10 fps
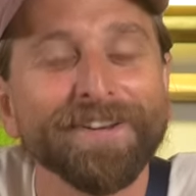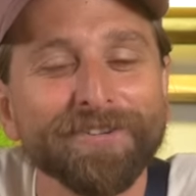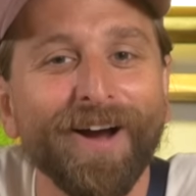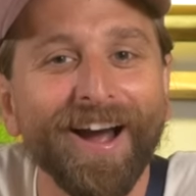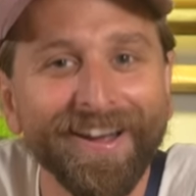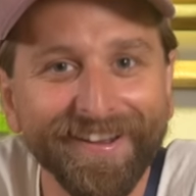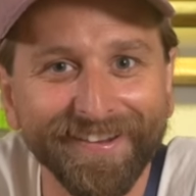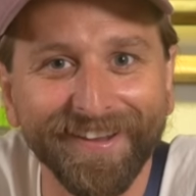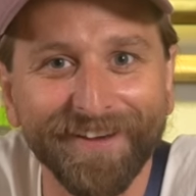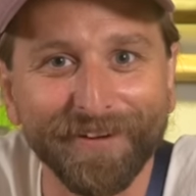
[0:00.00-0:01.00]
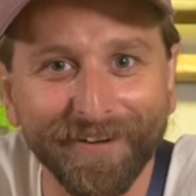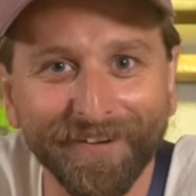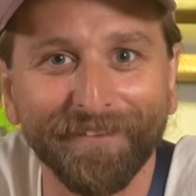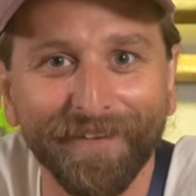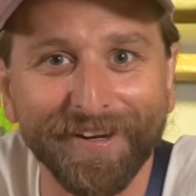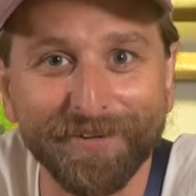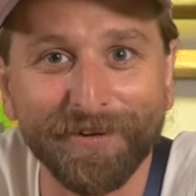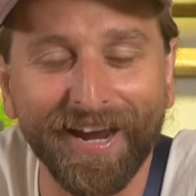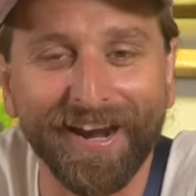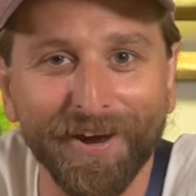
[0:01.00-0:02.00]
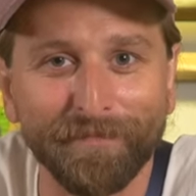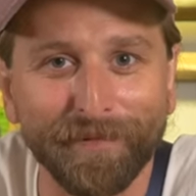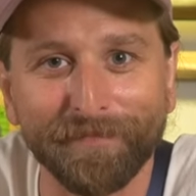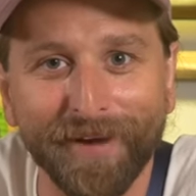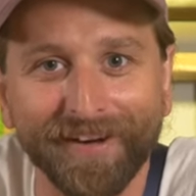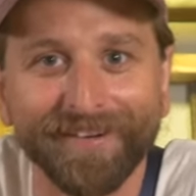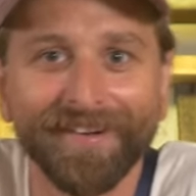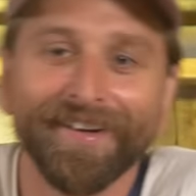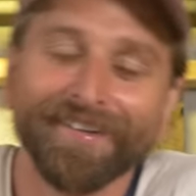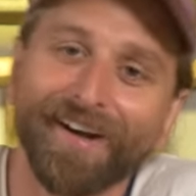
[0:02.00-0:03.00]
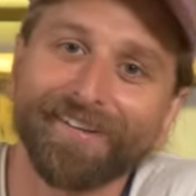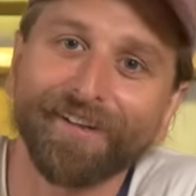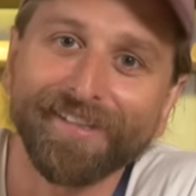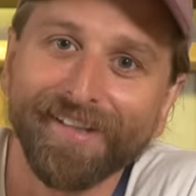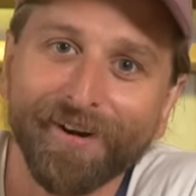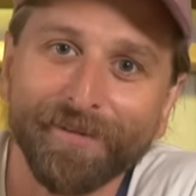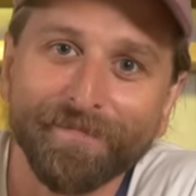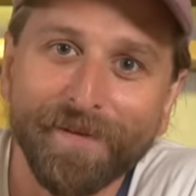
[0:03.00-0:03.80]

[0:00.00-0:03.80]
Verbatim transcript: Try loving what you can't help but make. Talk to you guys later.